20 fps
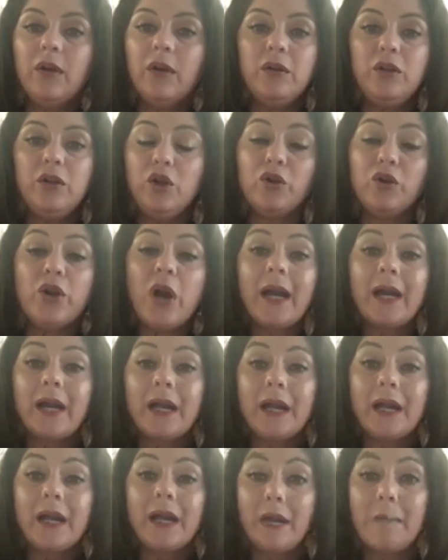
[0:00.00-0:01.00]
you're not going
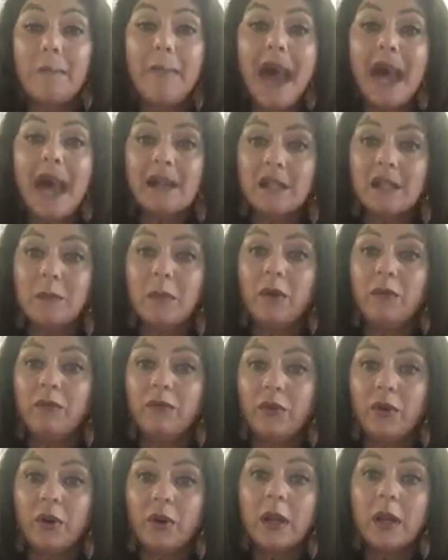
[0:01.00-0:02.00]
to get the maximum
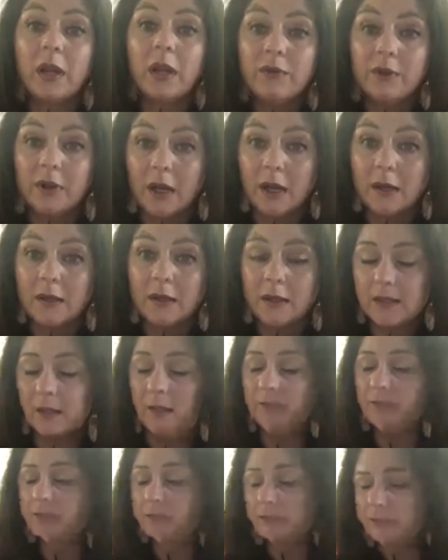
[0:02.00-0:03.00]
forgiveness
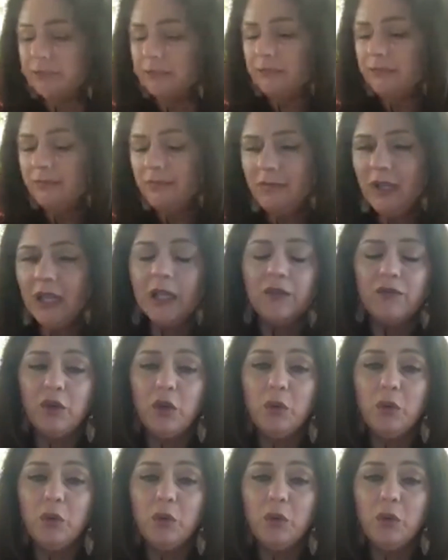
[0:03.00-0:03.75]
if